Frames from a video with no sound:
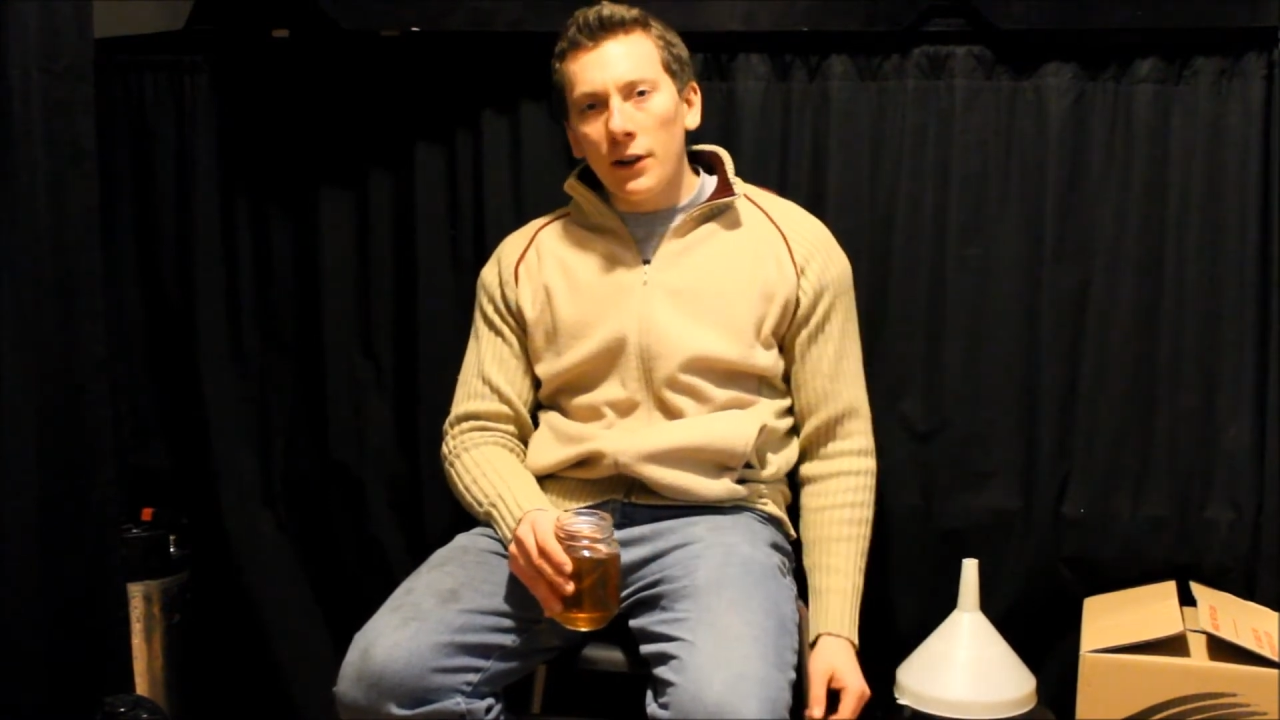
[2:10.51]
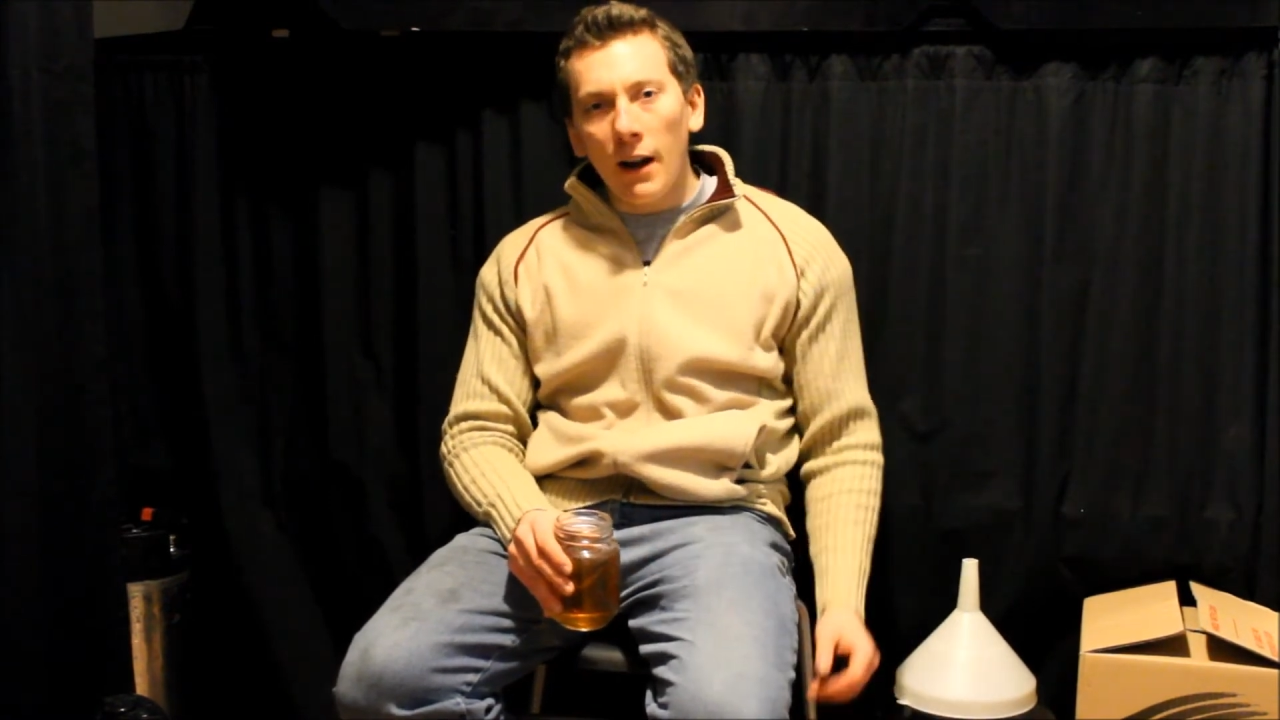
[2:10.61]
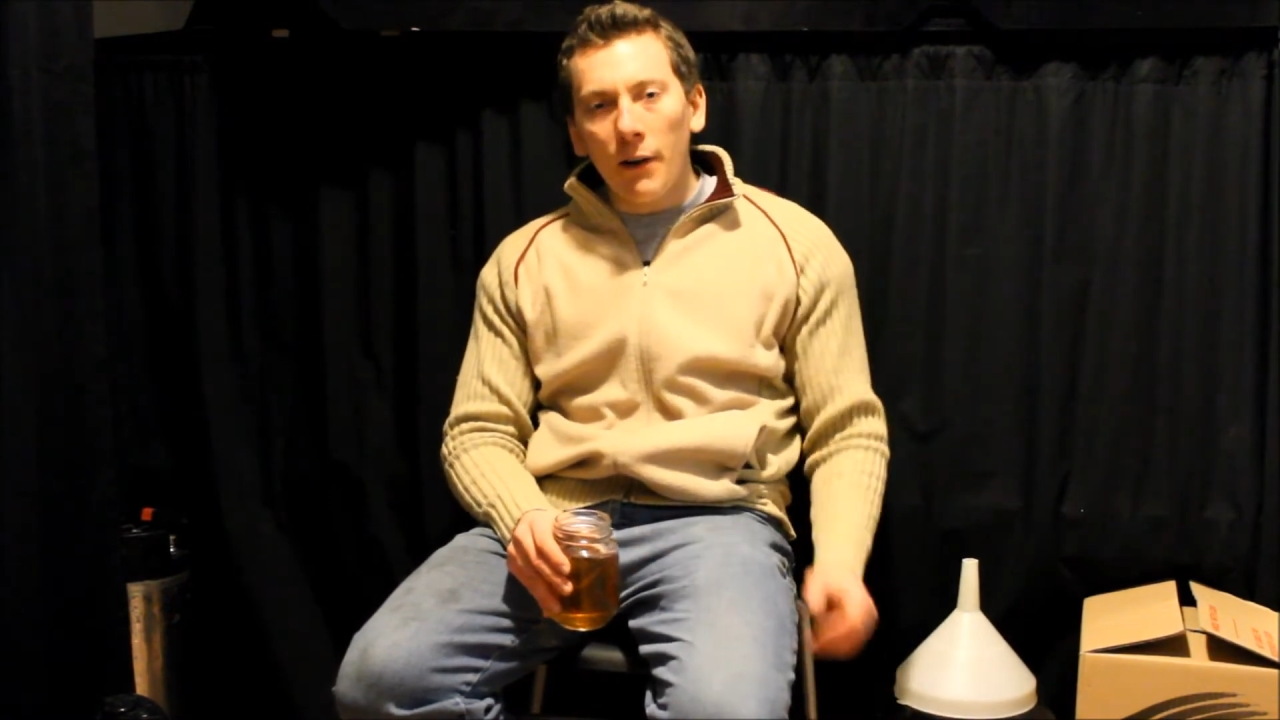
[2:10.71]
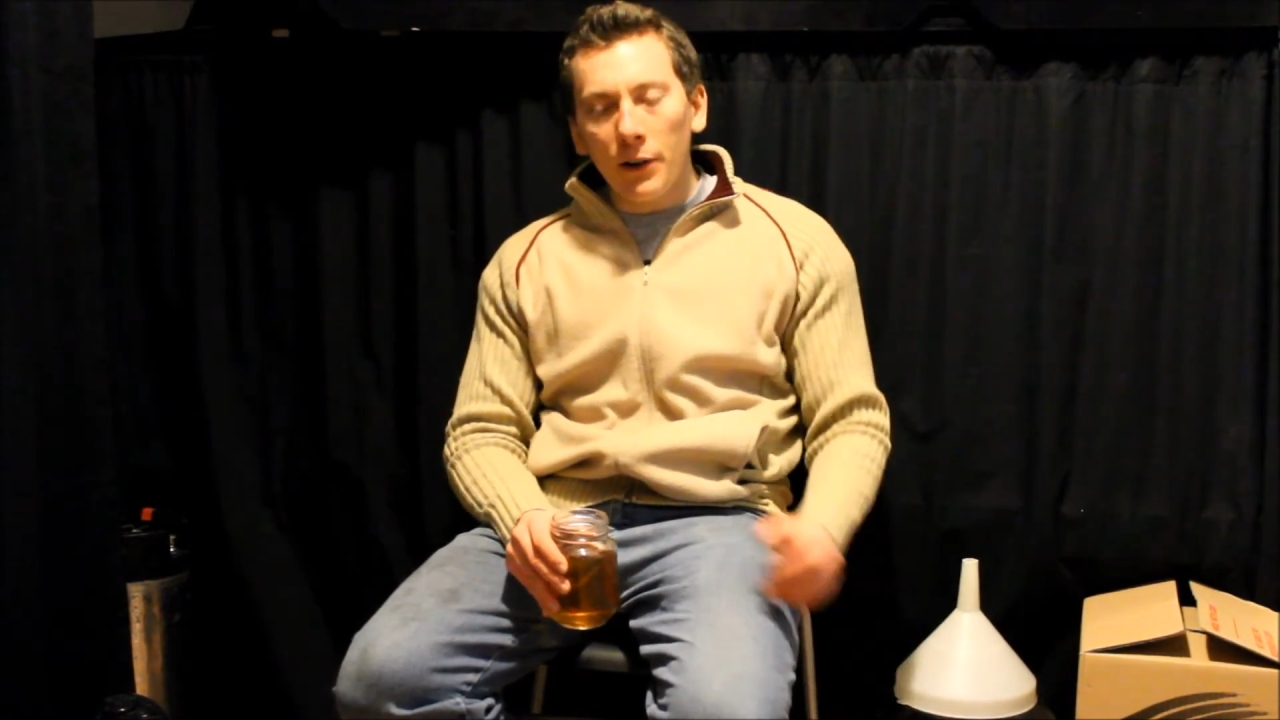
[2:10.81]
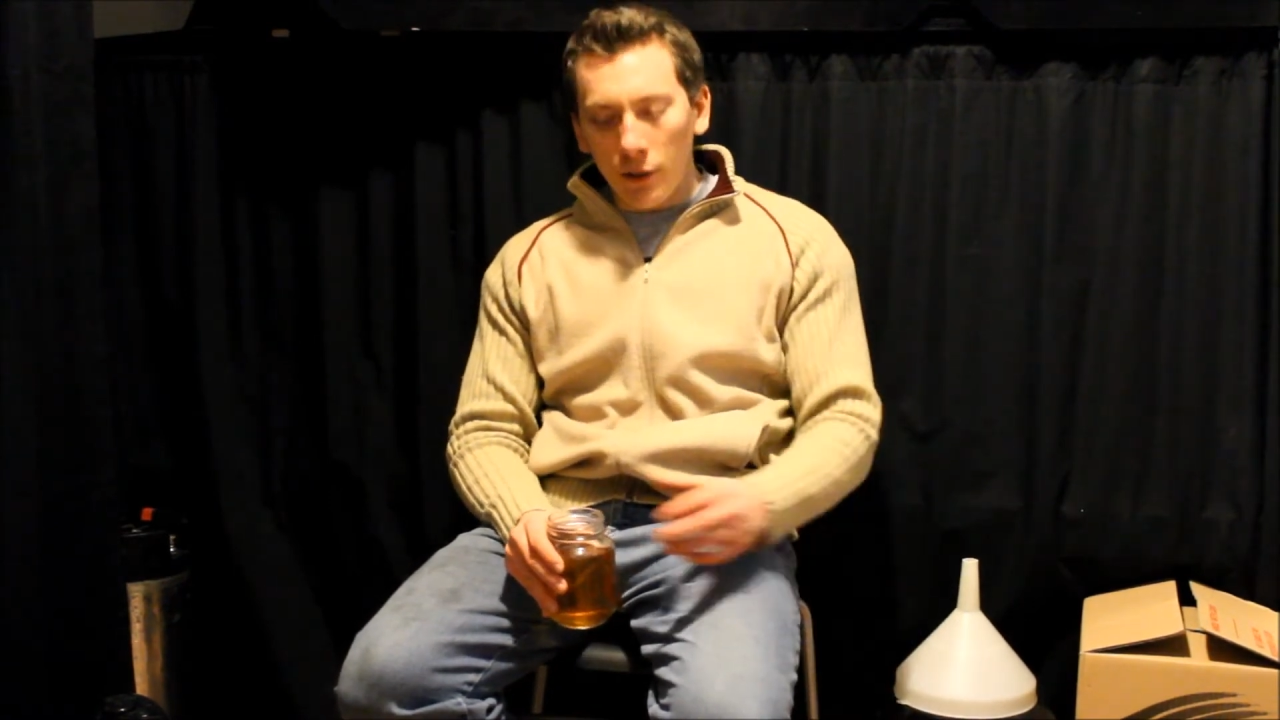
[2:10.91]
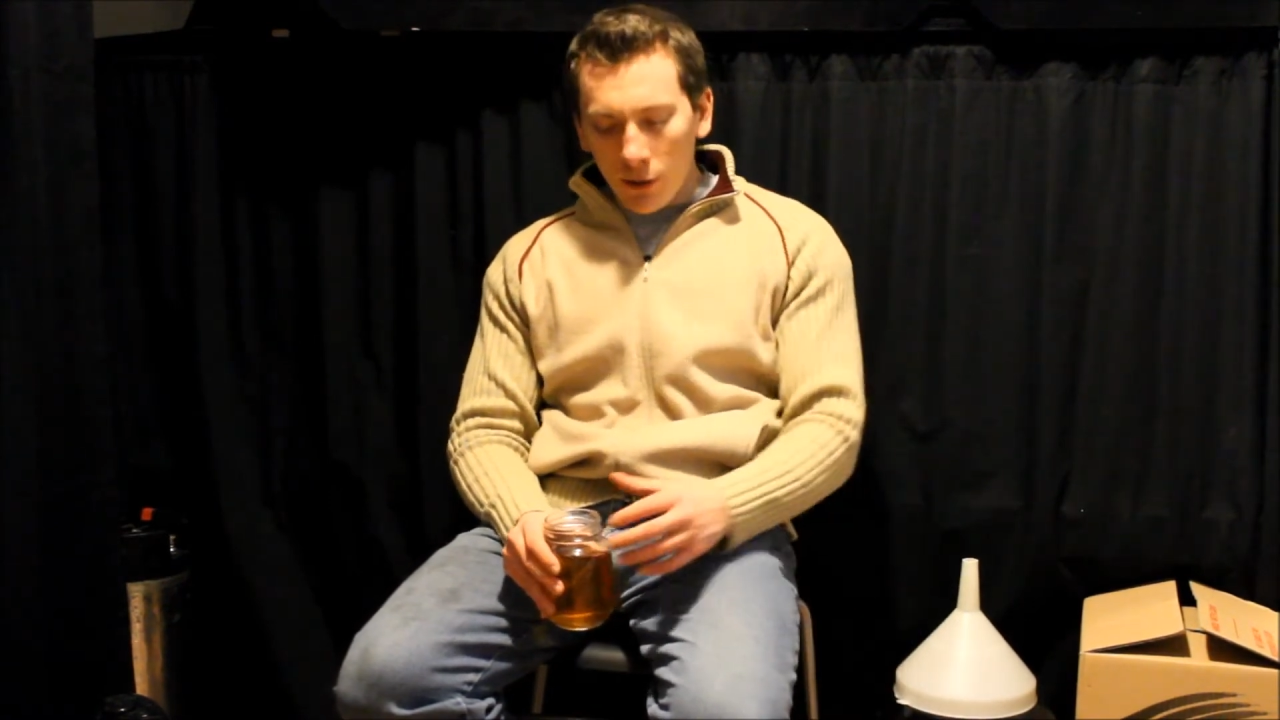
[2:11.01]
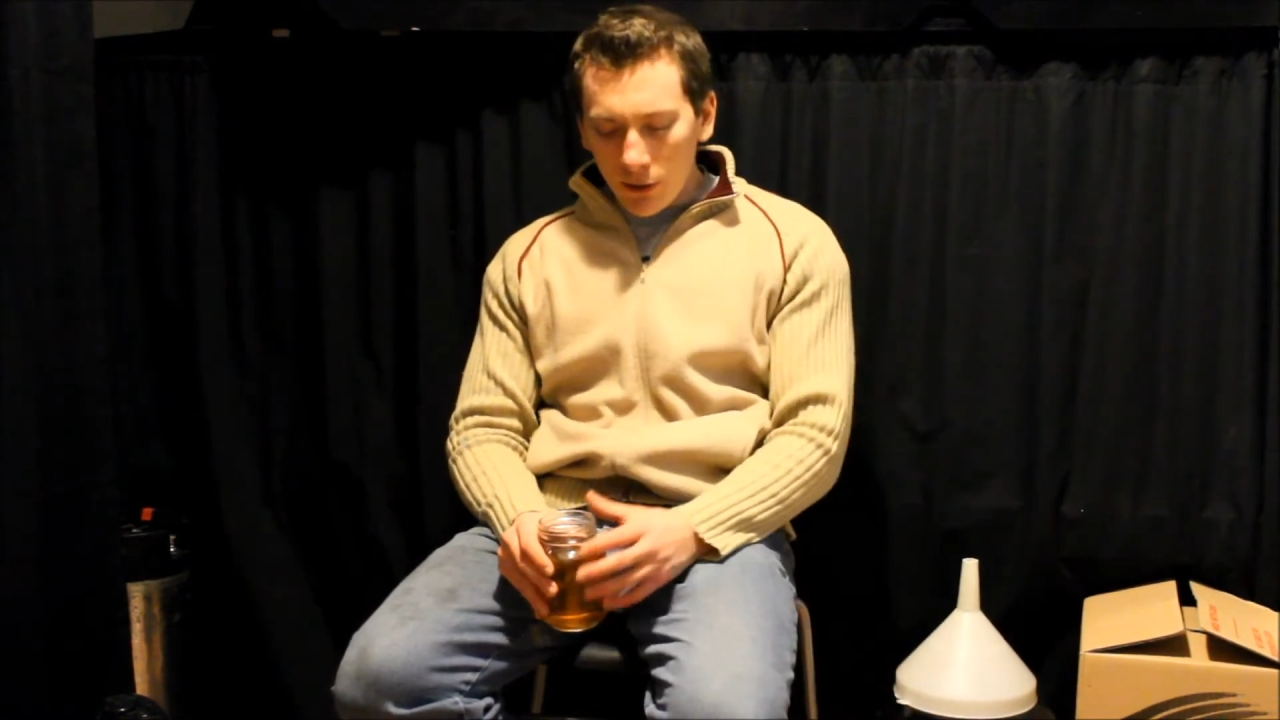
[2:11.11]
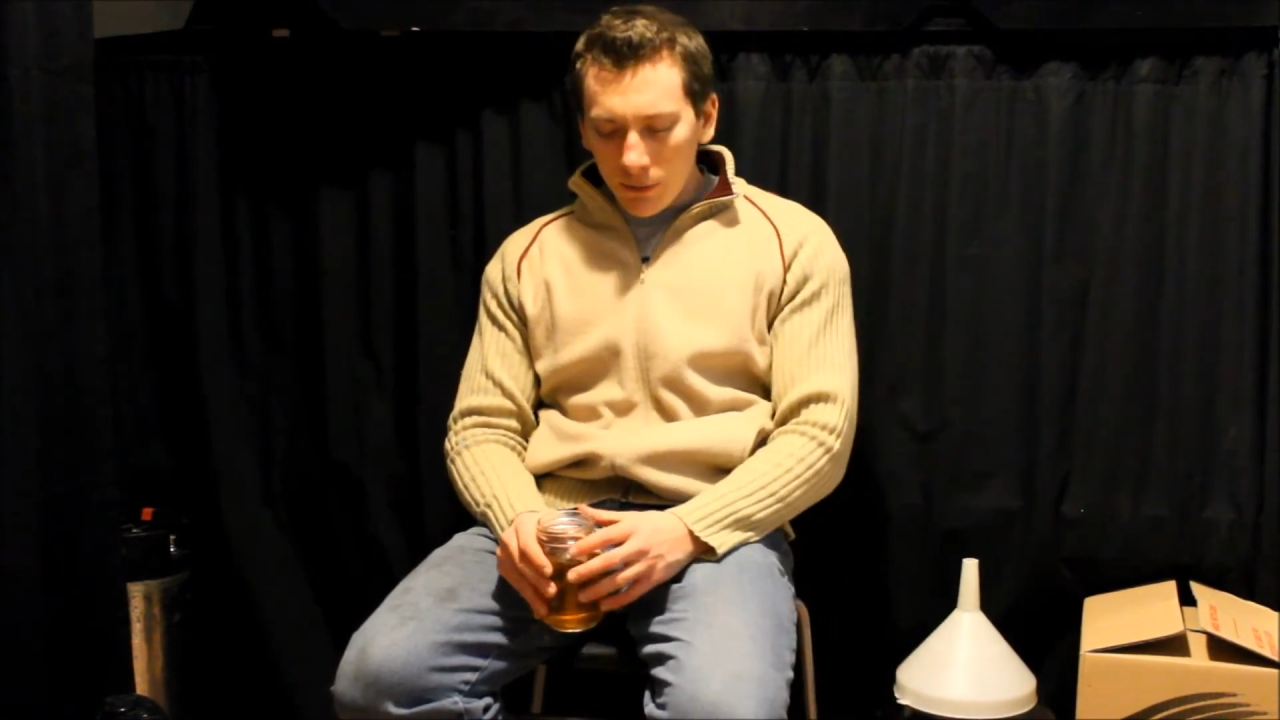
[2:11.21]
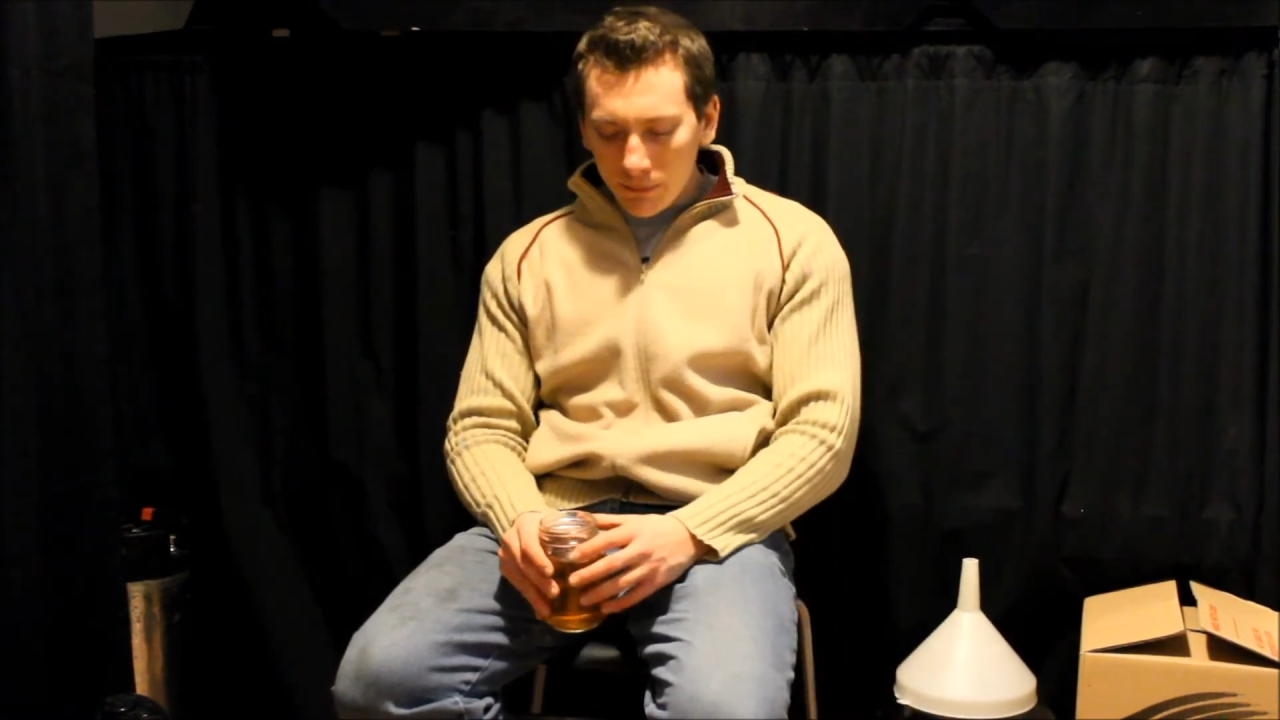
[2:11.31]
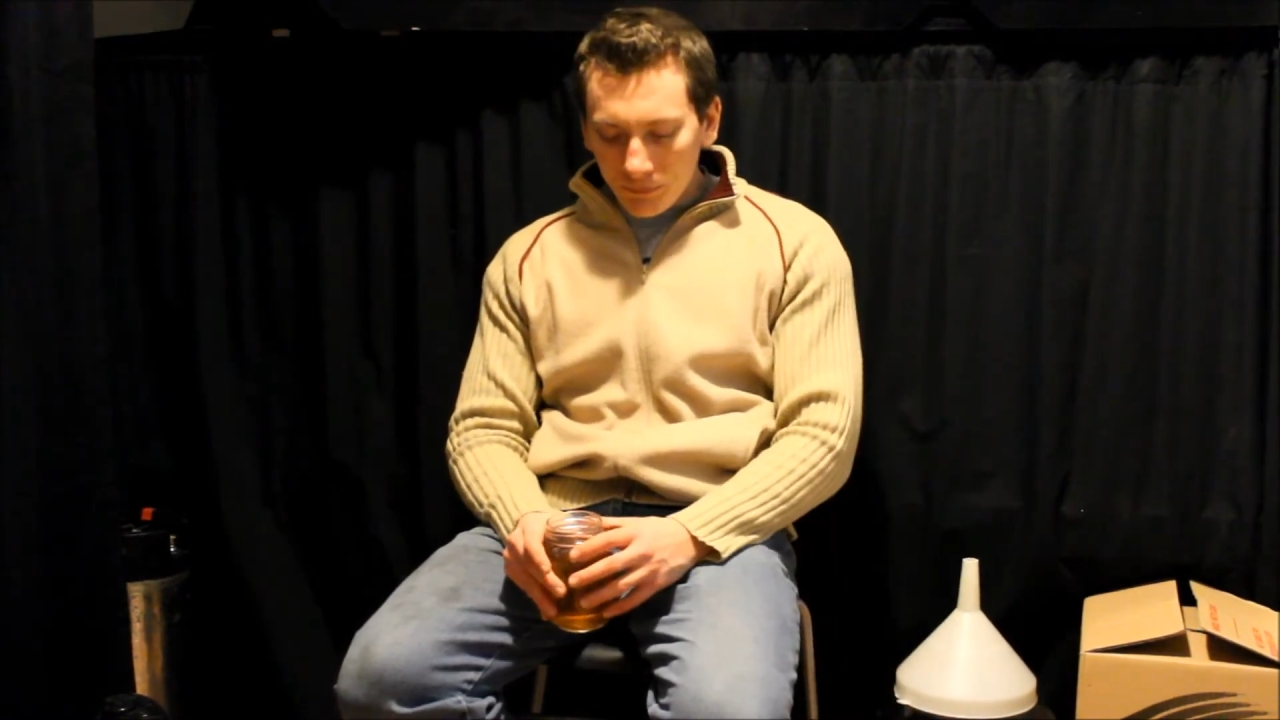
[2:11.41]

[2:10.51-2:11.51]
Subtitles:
characters.